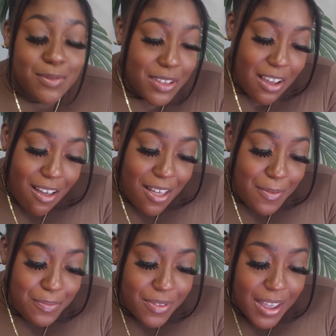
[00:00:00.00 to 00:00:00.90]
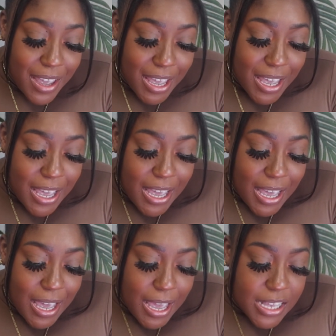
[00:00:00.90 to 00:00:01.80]
one, y'all,
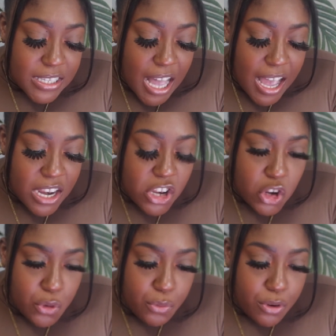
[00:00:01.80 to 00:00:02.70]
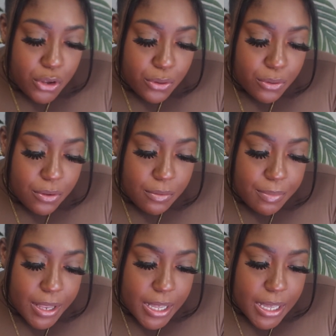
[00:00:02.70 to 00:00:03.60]
it's not new,
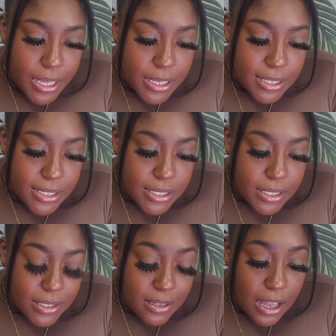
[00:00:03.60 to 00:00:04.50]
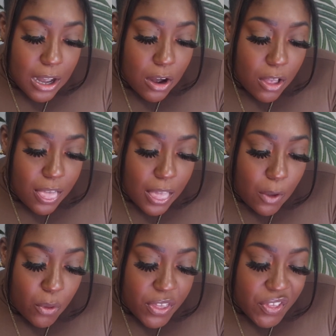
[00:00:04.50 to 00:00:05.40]
but it is
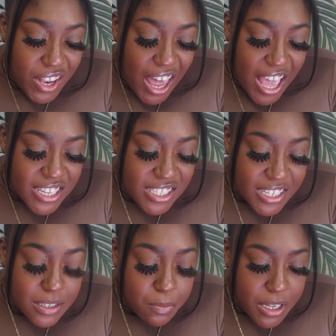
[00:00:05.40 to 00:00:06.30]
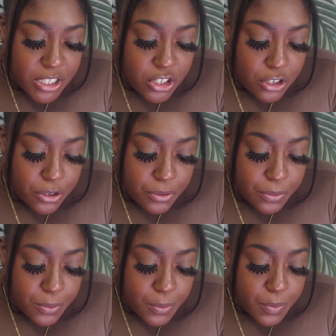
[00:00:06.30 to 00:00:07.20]
within the last 6 months new.
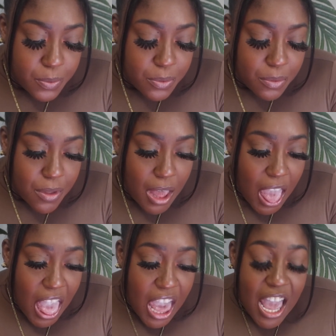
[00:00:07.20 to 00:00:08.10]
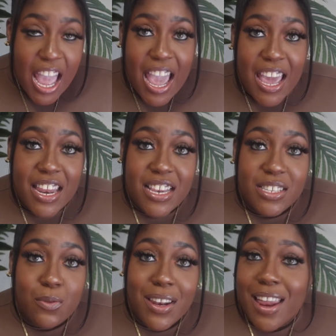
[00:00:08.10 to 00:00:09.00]
And it
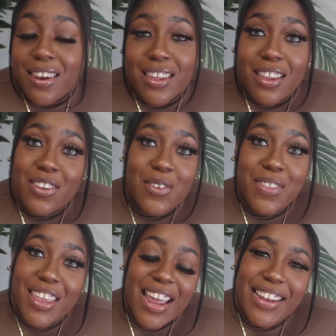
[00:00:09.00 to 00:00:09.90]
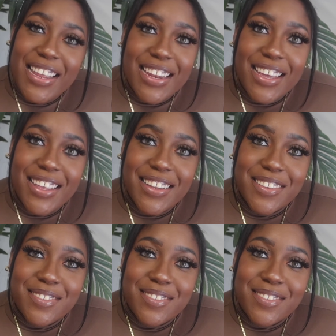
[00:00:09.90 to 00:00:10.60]
is one I didn't know that I needed.